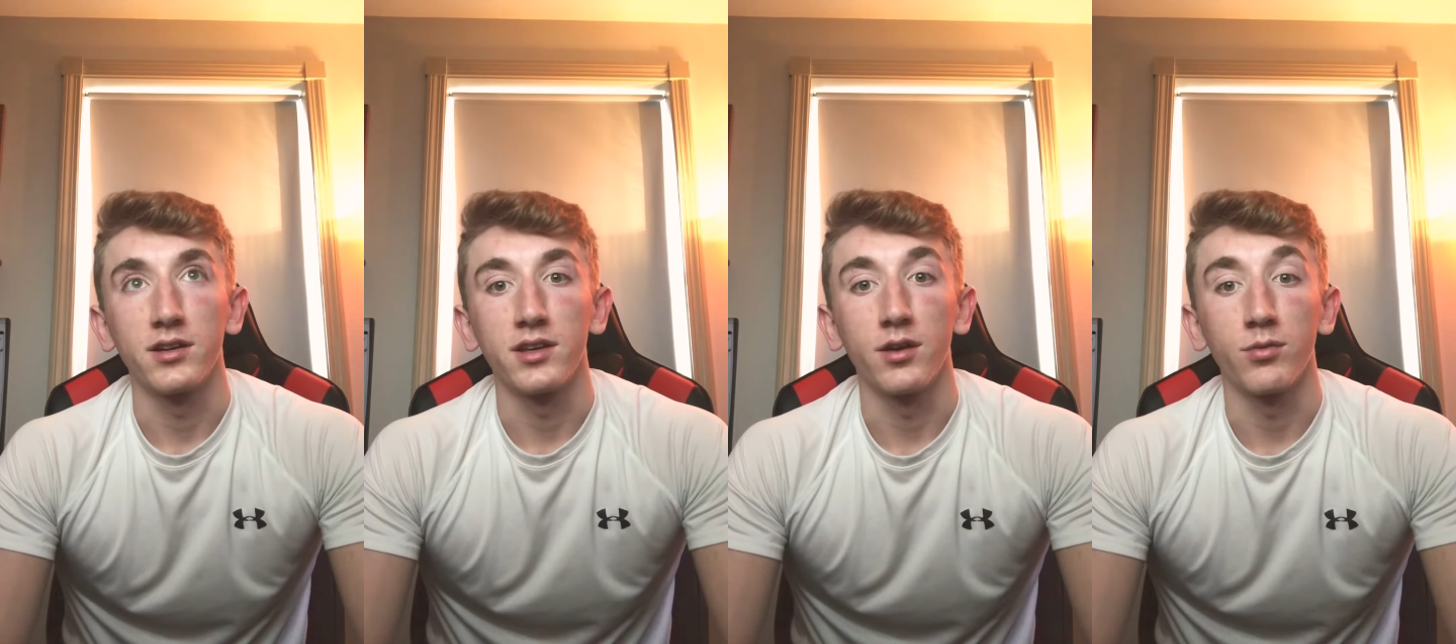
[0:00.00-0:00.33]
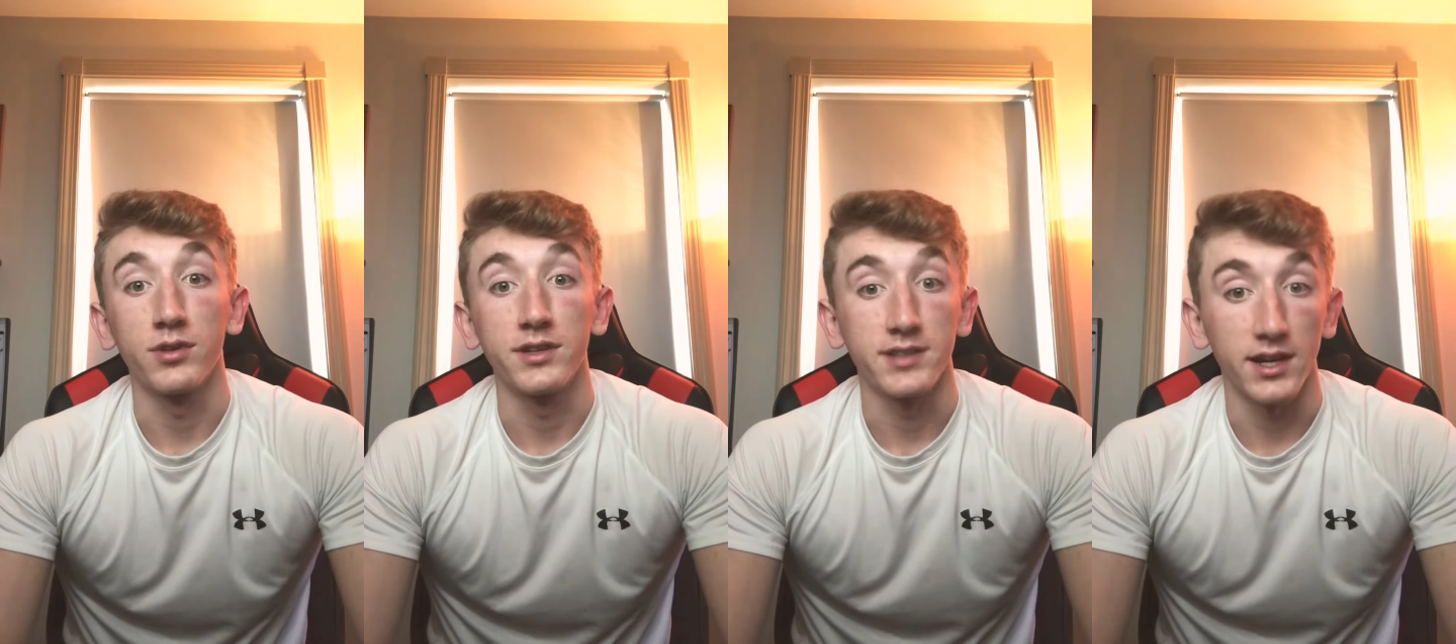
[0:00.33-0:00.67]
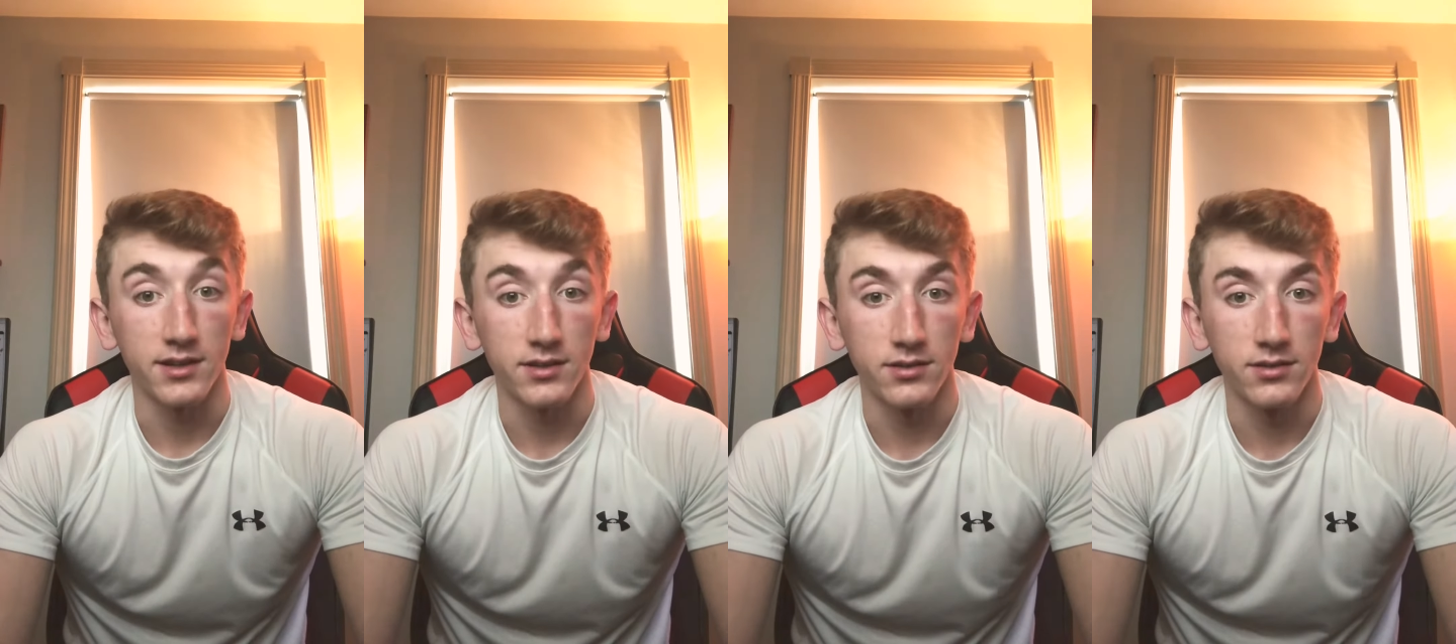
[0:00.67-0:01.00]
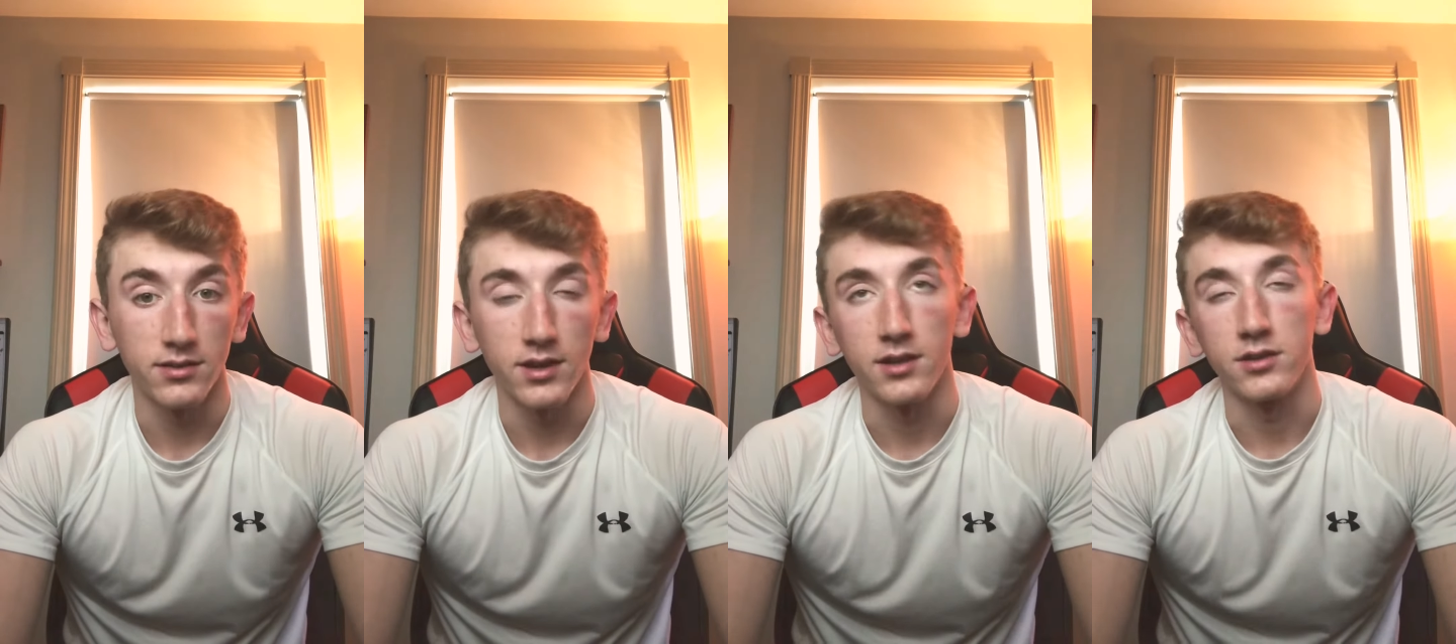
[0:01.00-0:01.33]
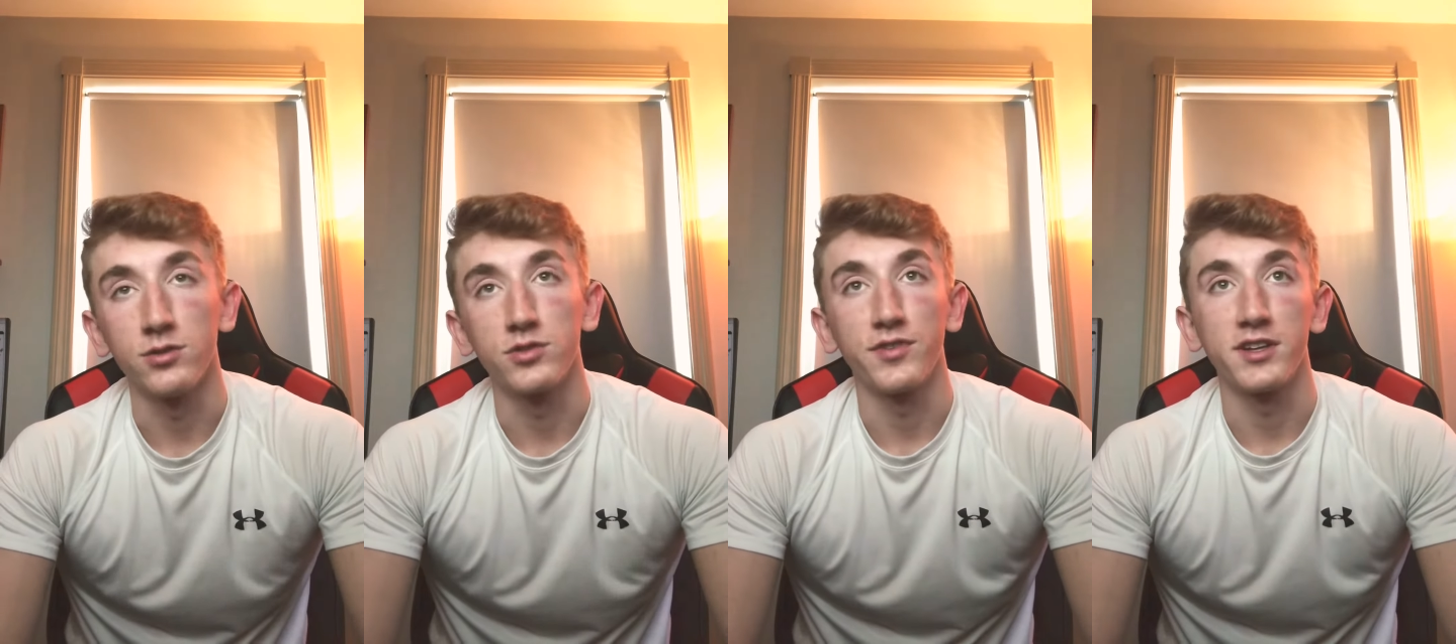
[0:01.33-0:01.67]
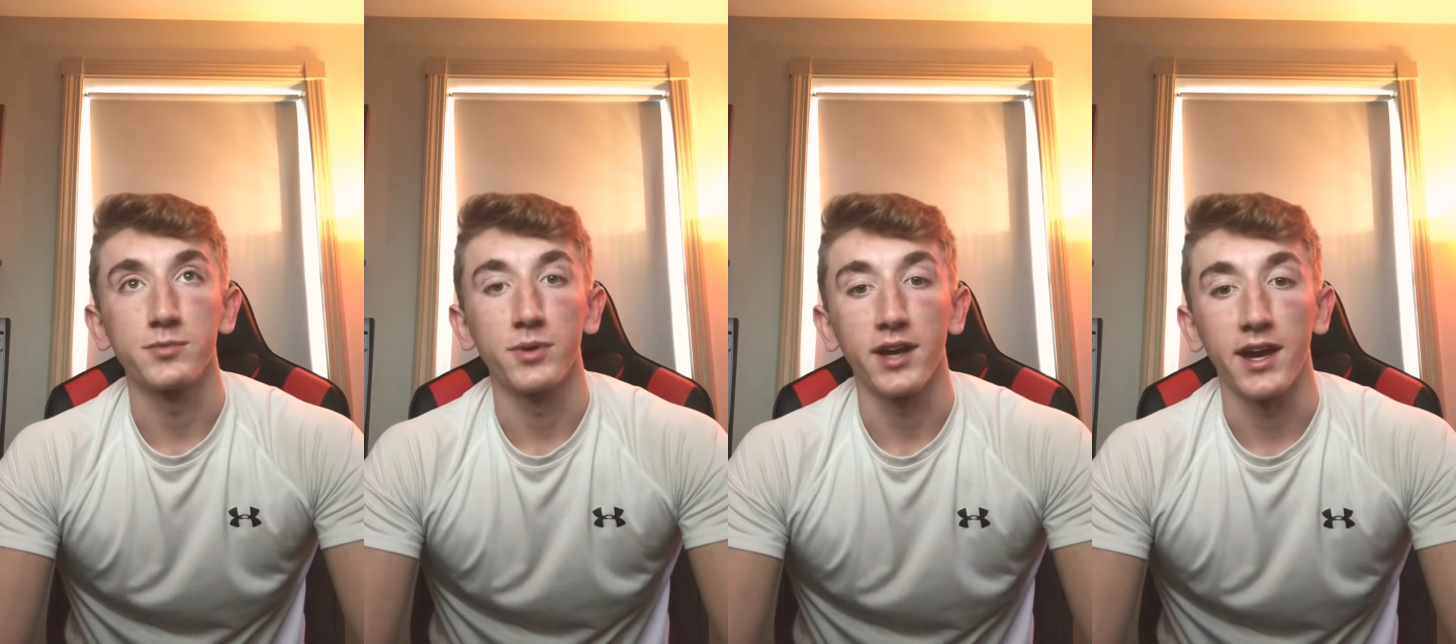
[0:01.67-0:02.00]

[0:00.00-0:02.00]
get really technical and use Facebook